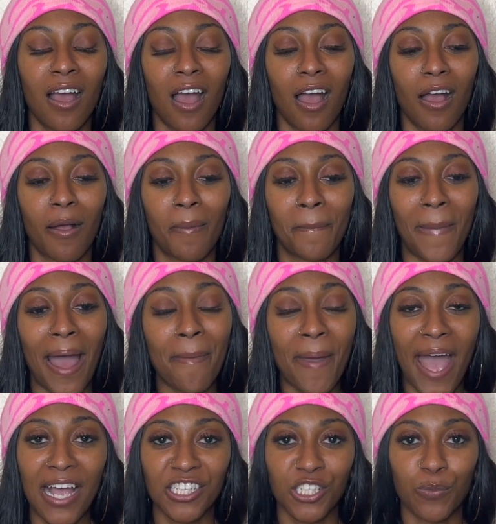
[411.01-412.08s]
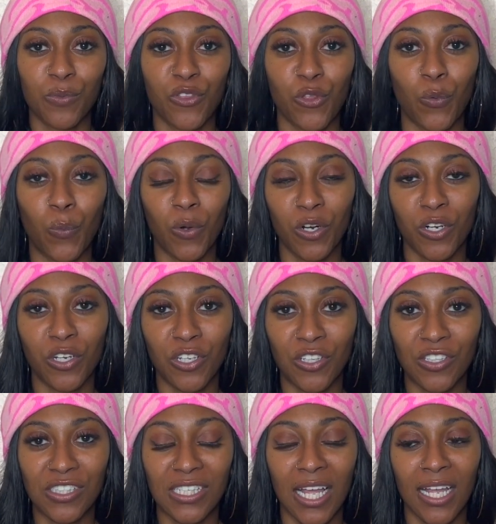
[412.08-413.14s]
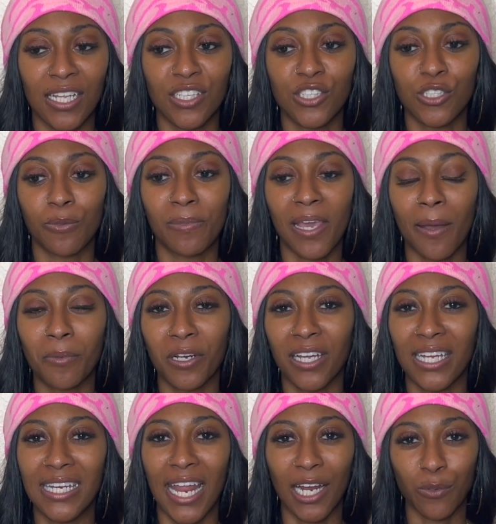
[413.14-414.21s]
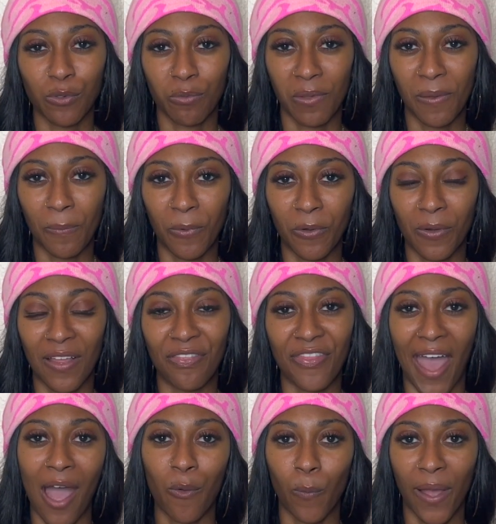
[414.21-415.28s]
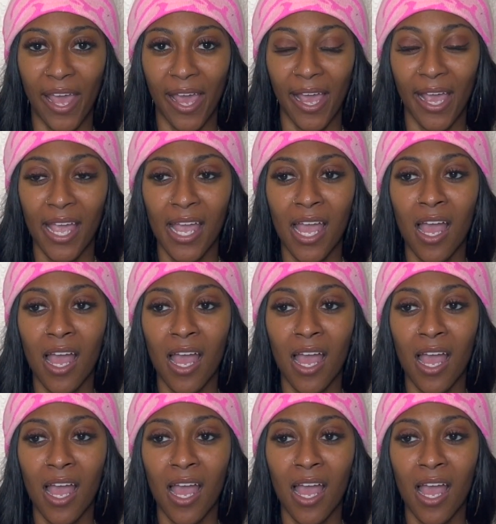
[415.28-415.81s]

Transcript: my passion with the world, and to be able to connect with people in that way.